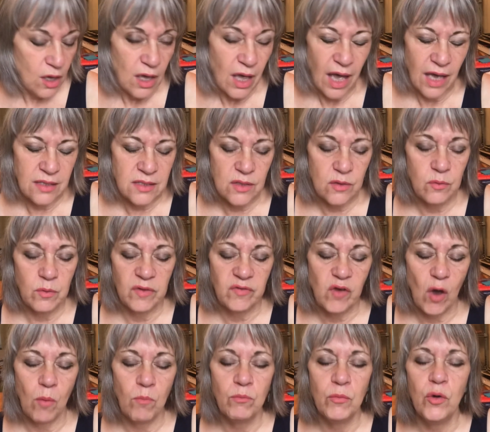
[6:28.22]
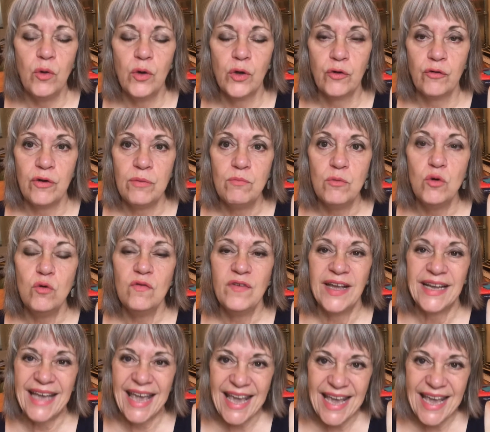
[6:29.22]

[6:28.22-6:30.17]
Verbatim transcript: uh, so we've got Mercury moving